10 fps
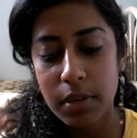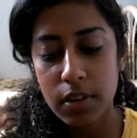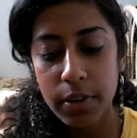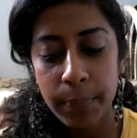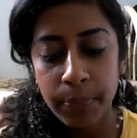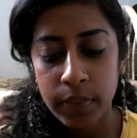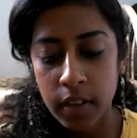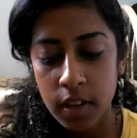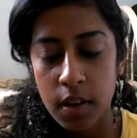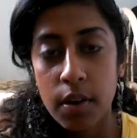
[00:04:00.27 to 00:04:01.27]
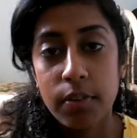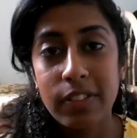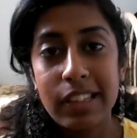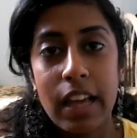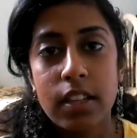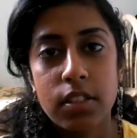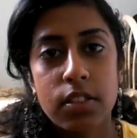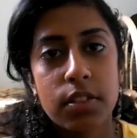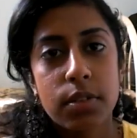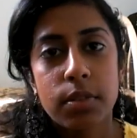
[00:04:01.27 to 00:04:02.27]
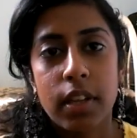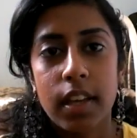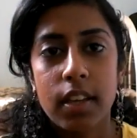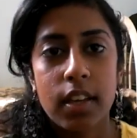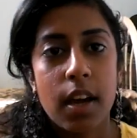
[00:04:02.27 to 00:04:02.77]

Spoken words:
me know. Hopefully I can do like